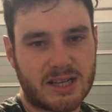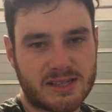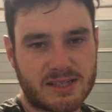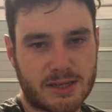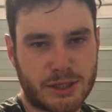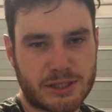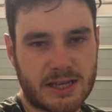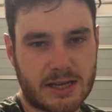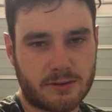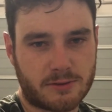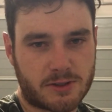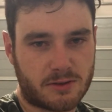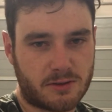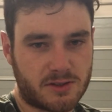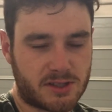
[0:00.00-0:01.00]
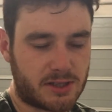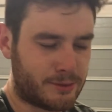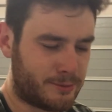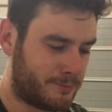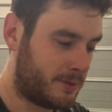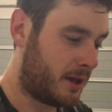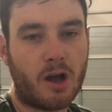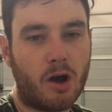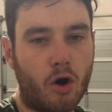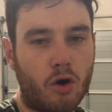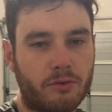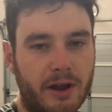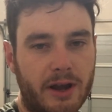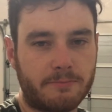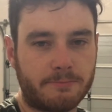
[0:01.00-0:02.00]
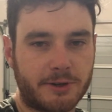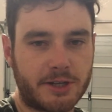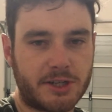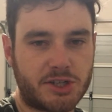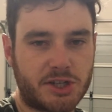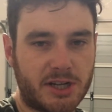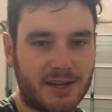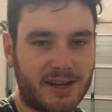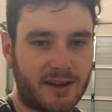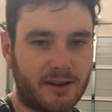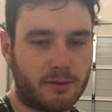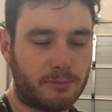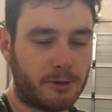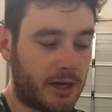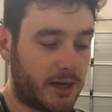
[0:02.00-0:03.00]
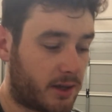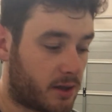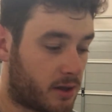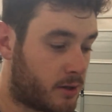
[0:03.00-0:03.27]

because I get saddle sores on them. All round pretty shitty day on the bike.